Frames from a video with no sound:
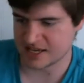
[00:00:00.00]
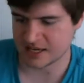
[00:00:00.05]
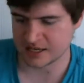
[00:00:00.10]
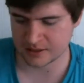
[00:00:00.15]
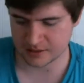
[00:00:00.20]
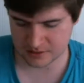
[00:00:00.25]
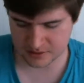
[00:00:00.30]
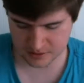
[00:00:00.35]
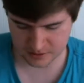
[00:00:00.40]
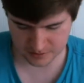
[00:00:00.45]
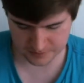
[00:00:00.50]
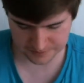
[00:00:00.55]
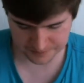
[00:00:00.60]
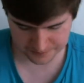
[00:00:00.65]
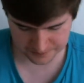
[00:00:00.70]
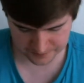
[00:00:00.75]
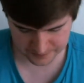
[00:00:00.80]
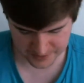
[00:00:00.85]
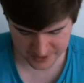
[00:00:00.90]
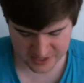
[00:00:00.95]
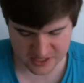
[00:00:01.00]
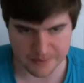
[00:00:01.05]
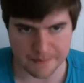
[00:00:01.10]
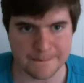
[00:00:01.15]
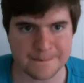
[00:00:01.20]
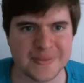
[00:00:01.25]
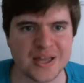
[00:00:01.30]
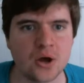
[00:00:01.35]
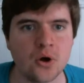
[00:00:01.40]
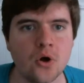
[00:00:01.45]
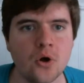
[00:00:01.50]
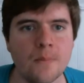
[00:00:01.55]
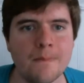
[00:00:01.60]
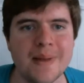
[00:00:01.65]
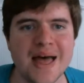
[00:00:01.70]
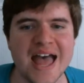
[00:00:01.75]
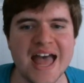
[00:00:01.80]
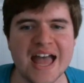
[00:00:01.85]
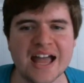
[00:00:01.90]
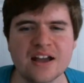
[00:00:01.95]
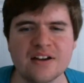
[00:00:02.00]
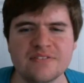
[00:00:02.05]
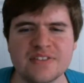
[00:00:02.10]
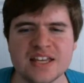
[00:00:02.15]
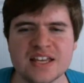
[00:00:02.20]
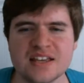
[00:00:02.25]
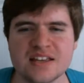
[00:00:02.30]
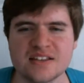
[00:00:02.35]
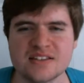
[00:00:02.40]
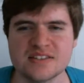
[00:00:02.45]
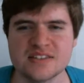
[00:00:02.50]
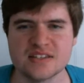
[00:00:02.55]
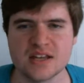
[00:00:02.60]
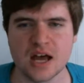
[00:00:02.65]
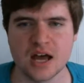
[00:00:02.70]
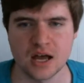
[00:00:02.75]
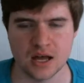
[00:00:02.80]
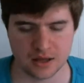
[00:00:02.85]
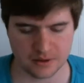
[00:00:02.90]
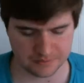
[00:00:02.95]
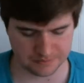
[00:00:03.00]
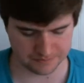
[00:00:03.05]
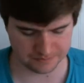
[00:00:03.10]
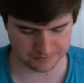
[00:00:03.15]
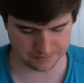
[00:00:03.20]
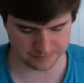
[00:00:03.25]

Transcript: things. It's a big old bag of these um,